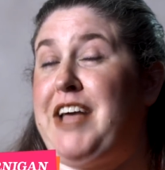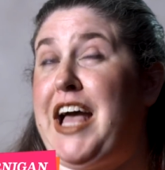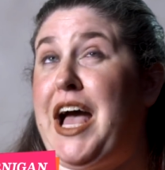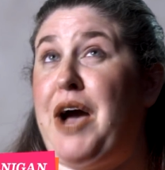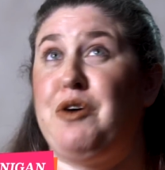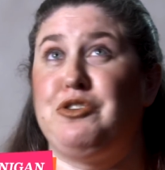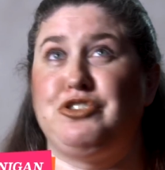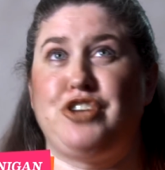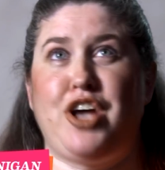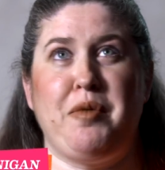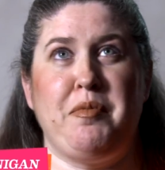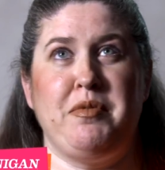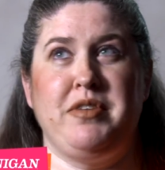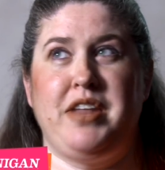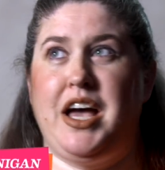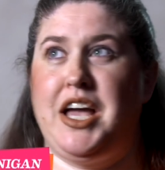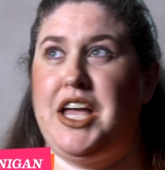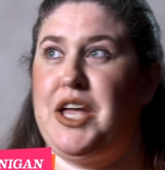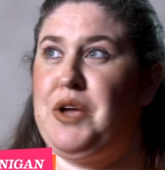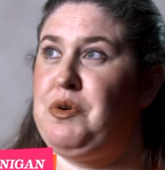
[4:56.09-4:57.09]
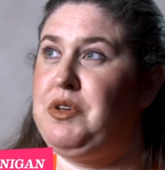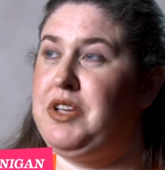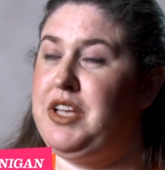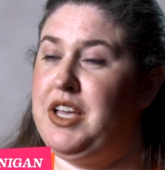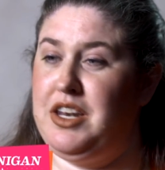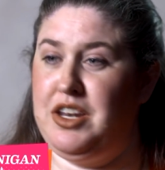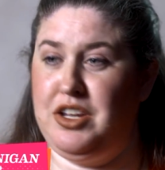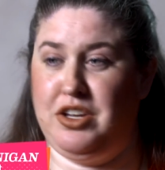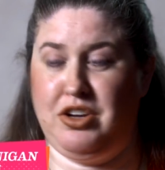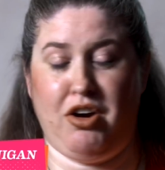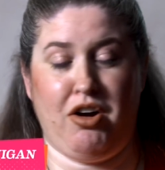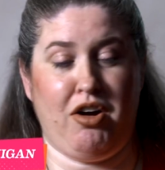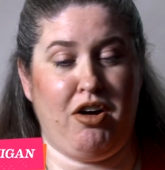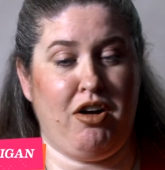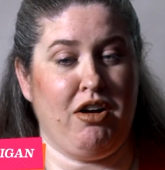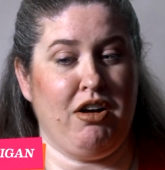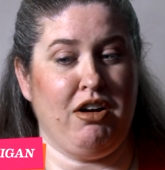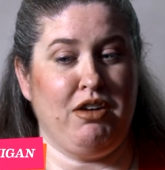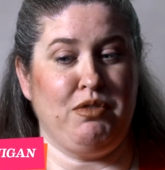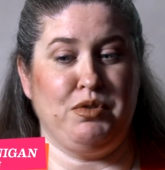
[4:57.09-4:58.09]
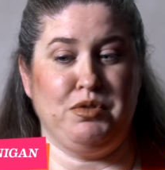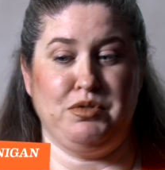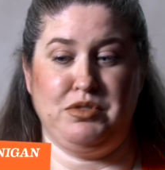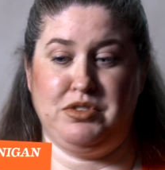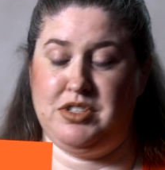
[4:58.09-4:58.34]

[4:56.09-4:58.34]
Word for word: I was hoping that he would get in the car, we would